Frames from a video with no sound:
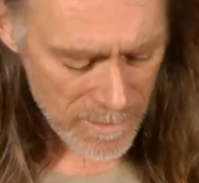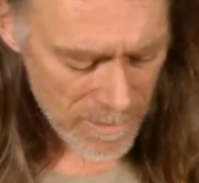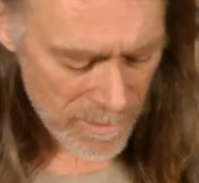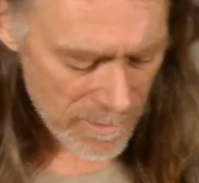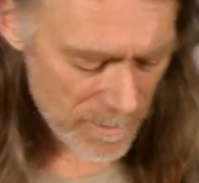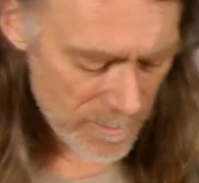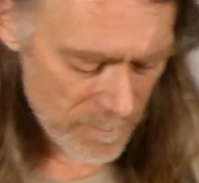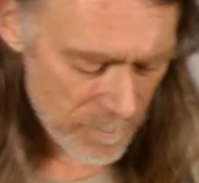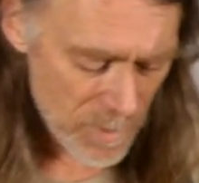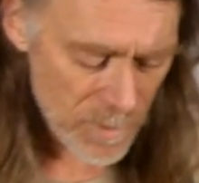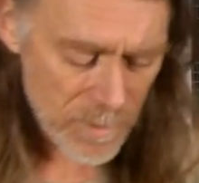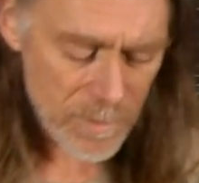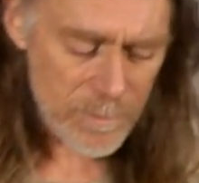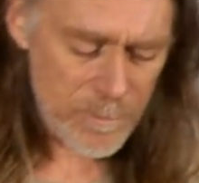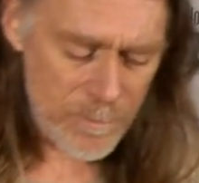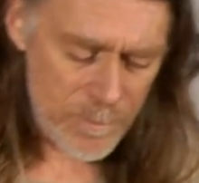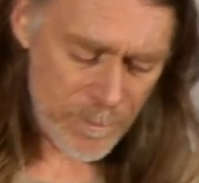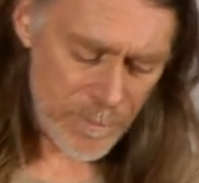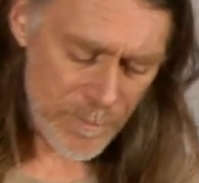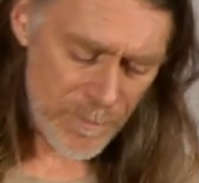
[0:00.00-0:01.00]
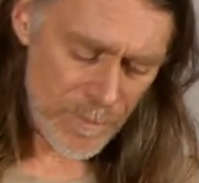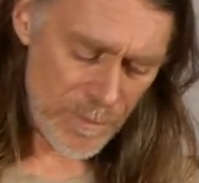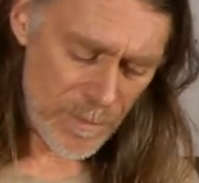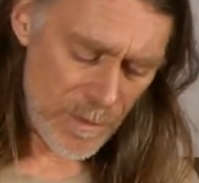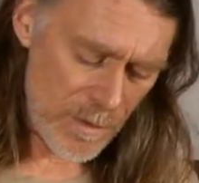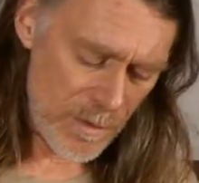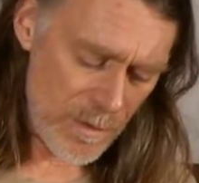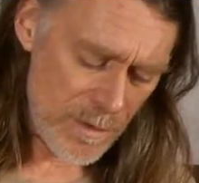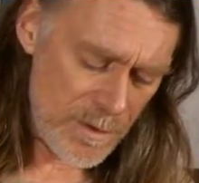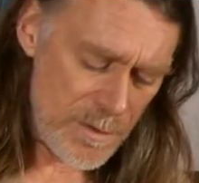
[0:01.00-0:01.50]
But
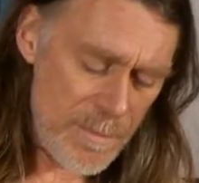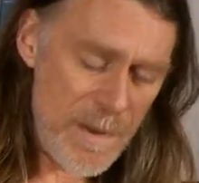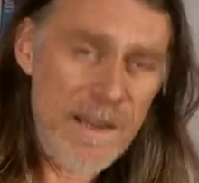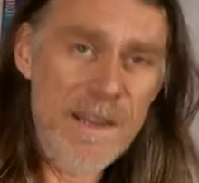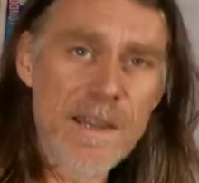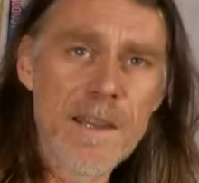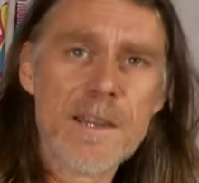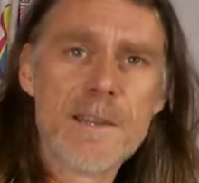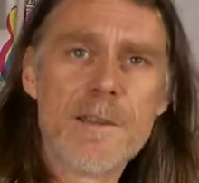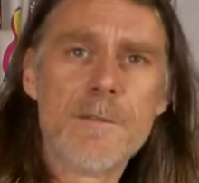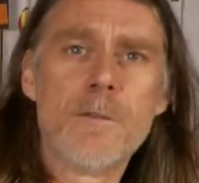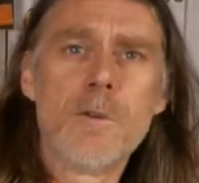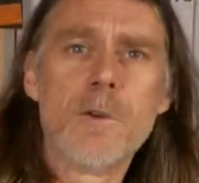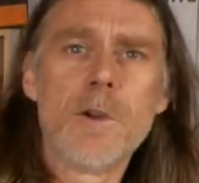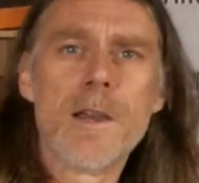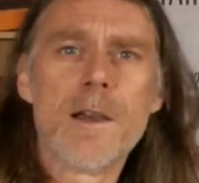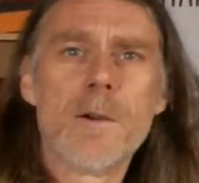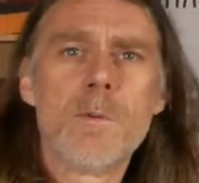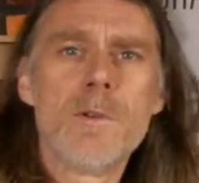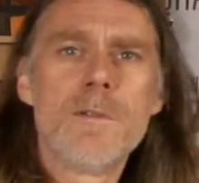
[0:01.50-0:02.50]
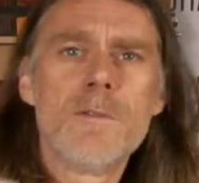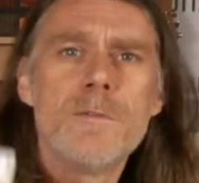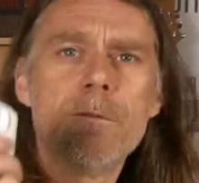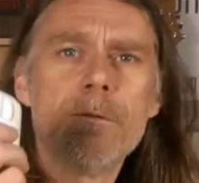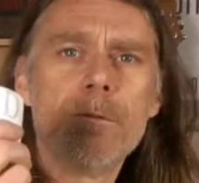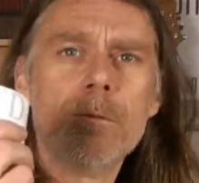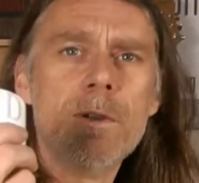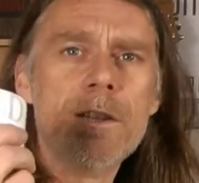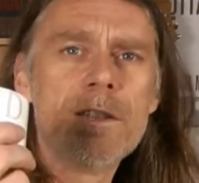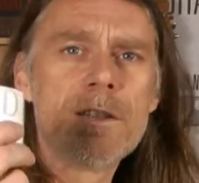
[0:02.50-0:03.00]
to make it easy for you,
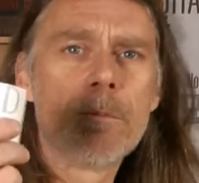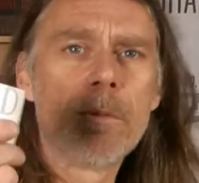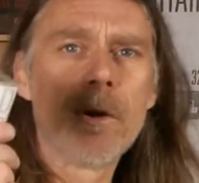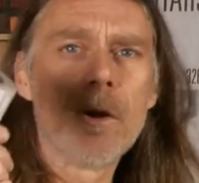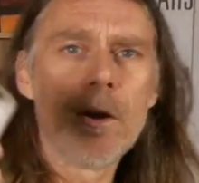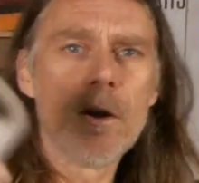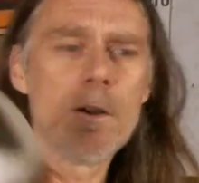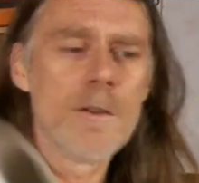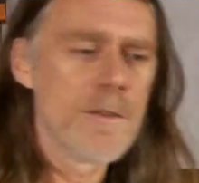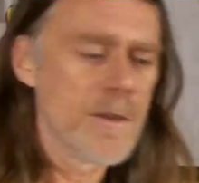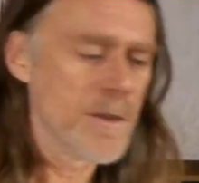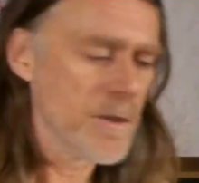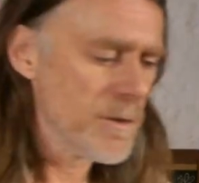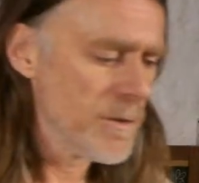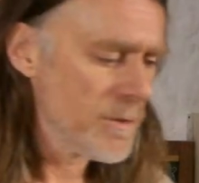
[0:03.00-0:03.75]
we supply it on